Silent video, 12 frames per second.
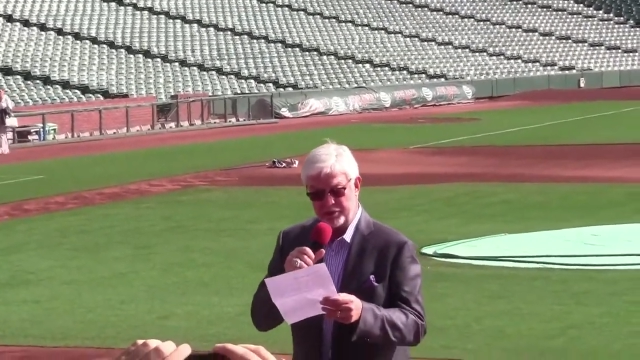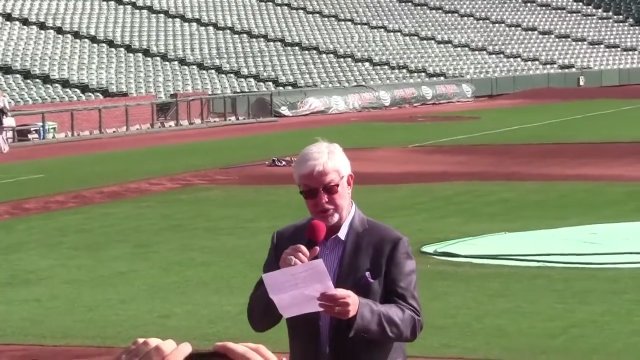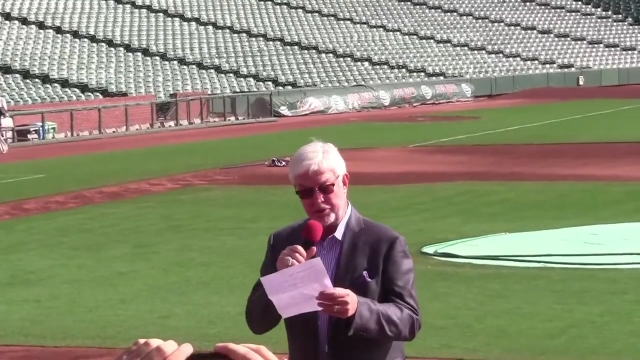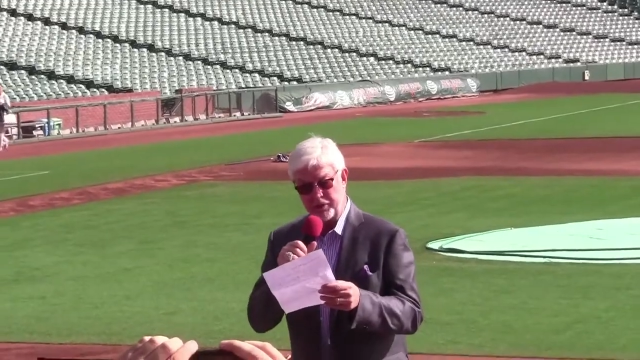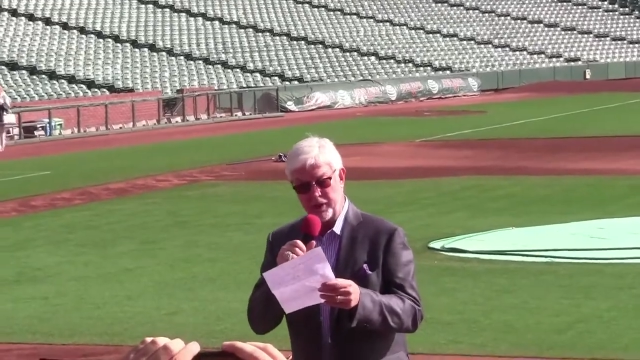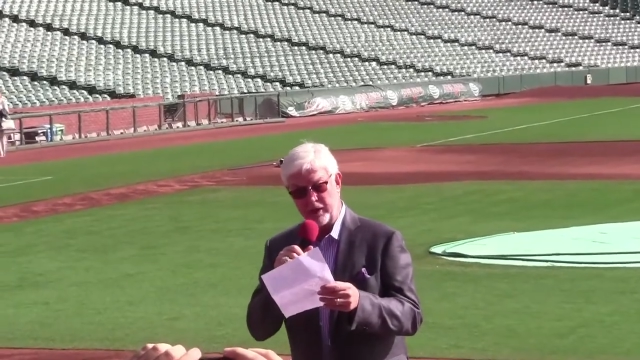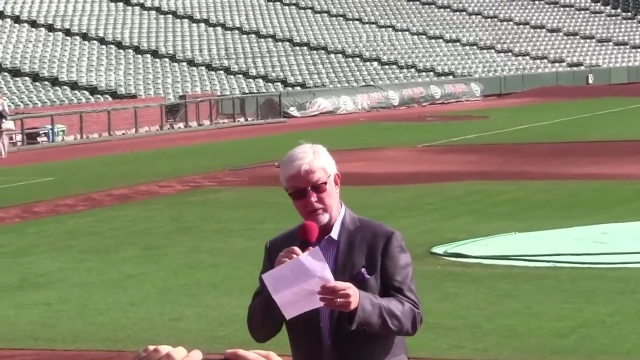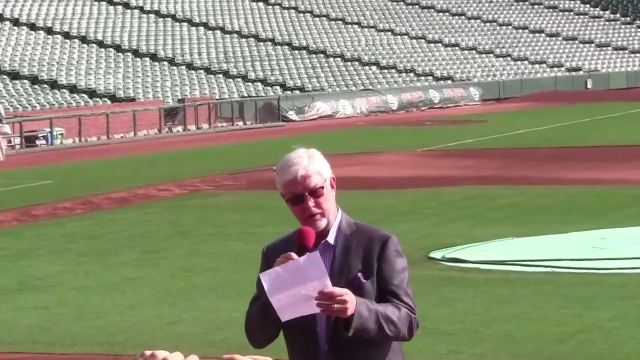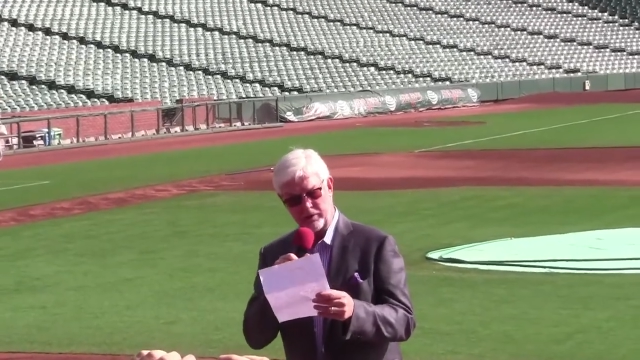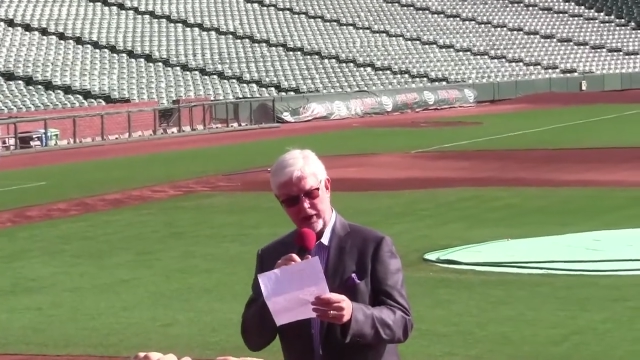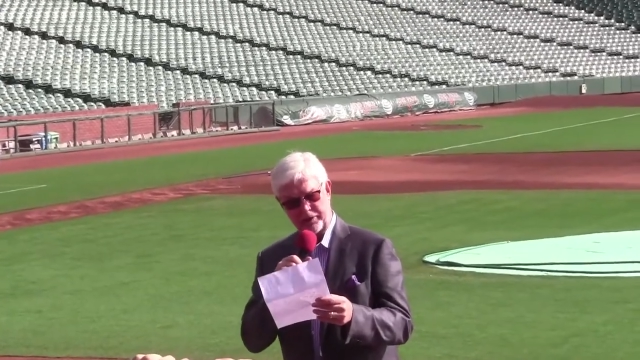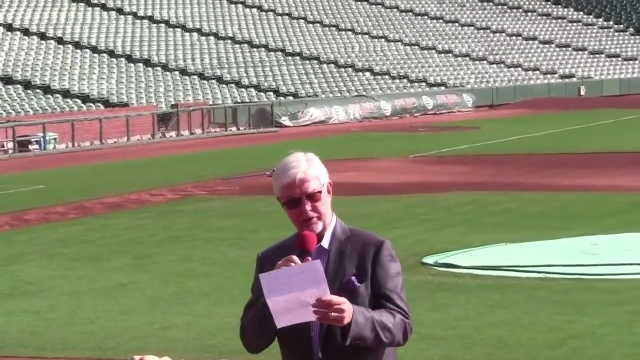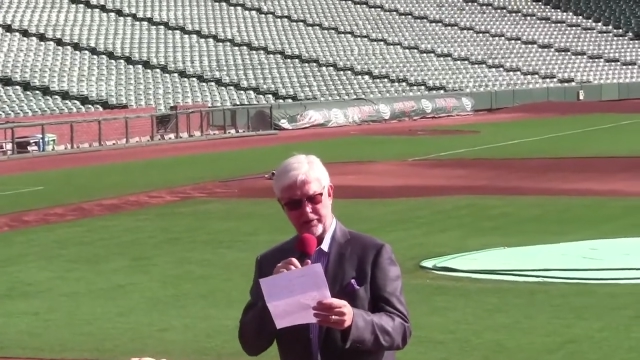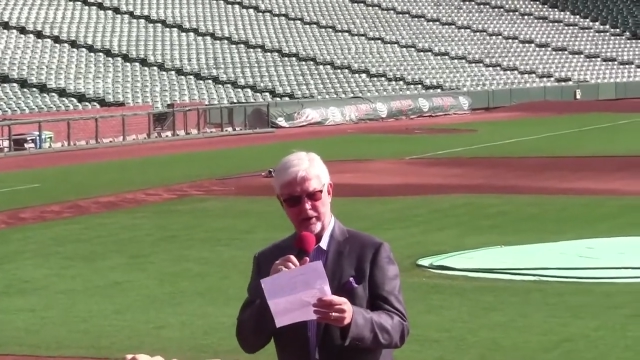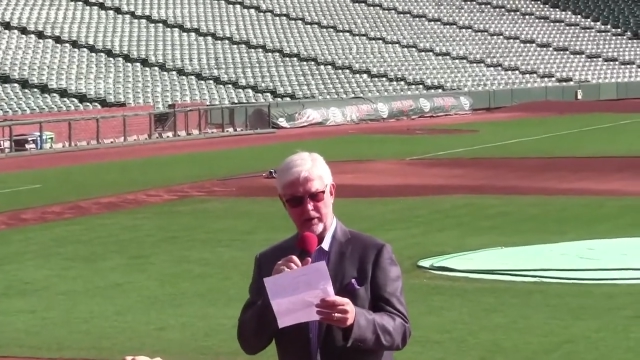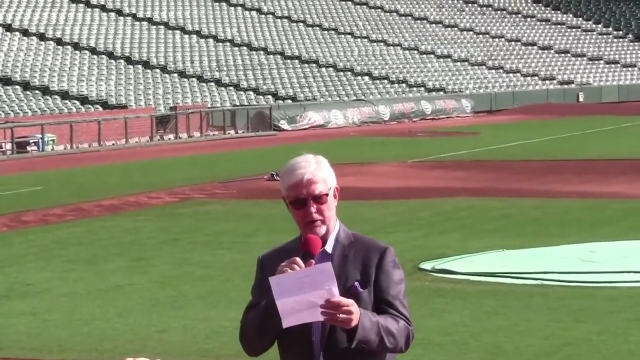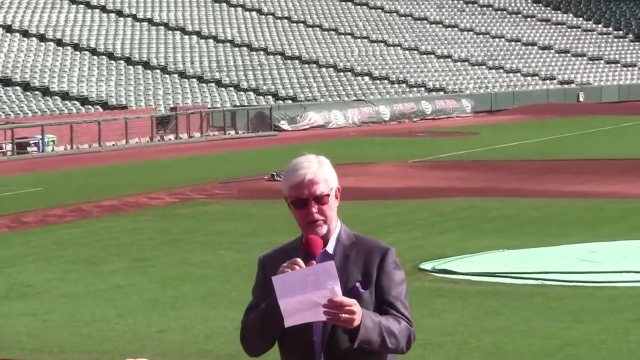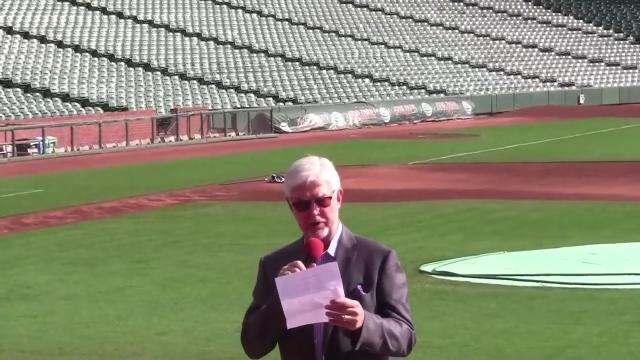to the, what would I do
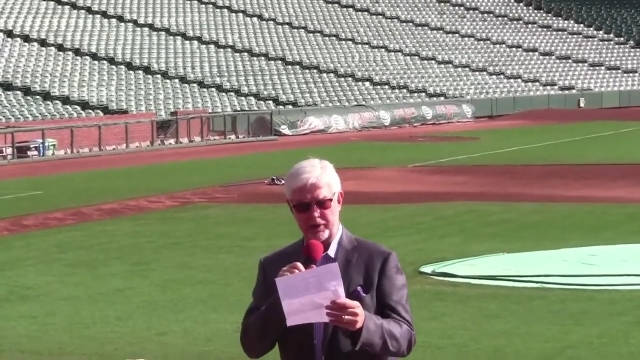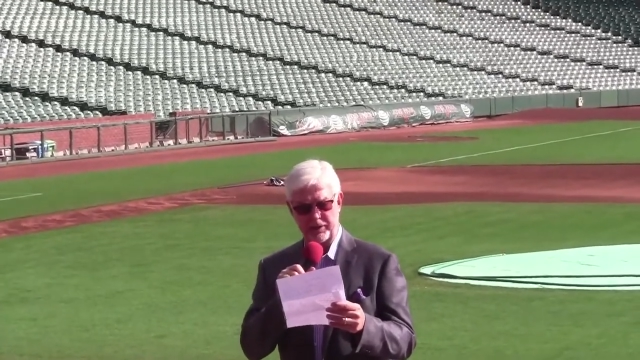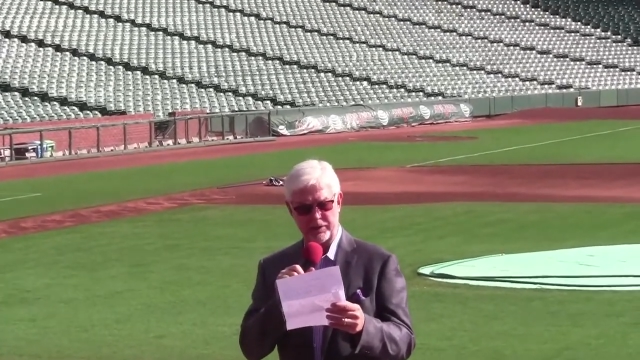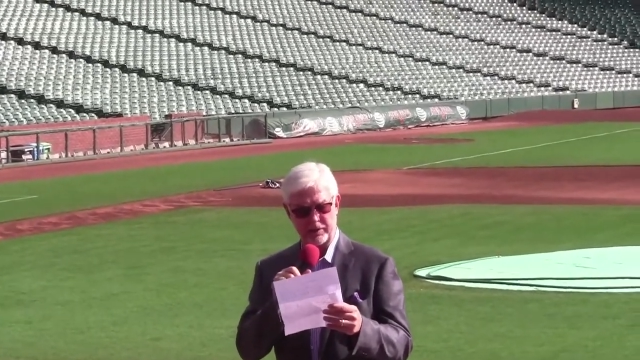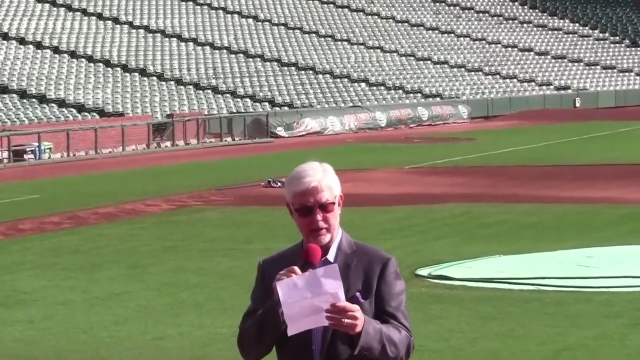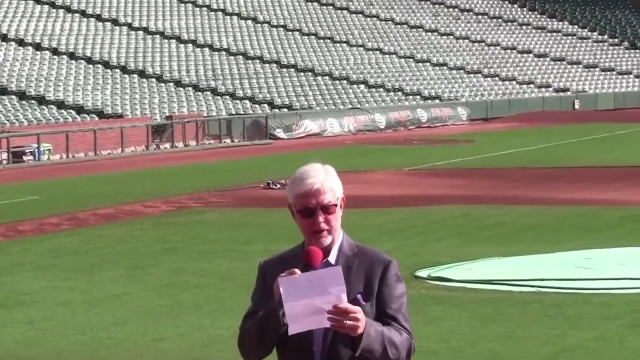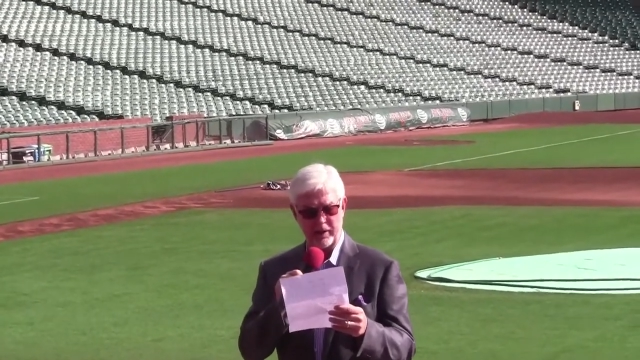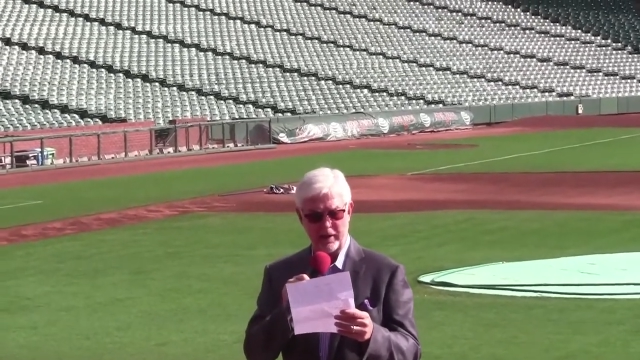here? Oh, jeez.